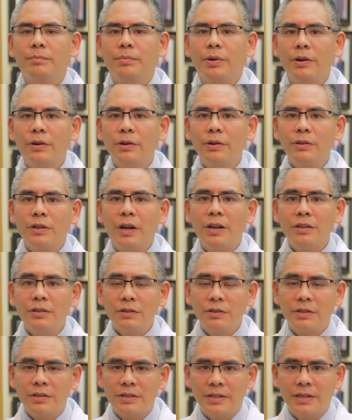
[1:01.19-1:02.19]

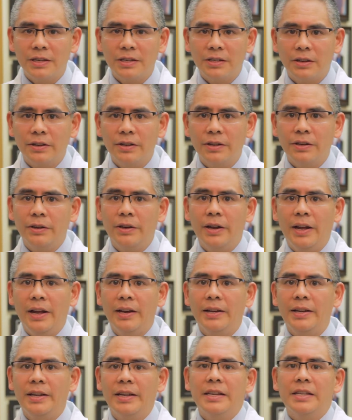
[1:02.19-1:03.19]
Periodontal disease, on the other
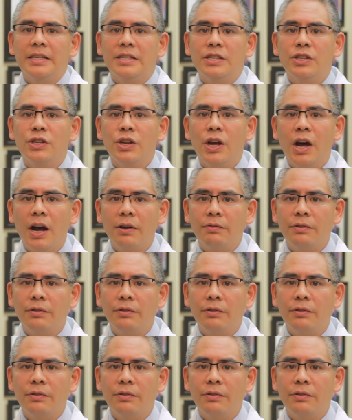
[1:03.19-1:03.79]
hand, is not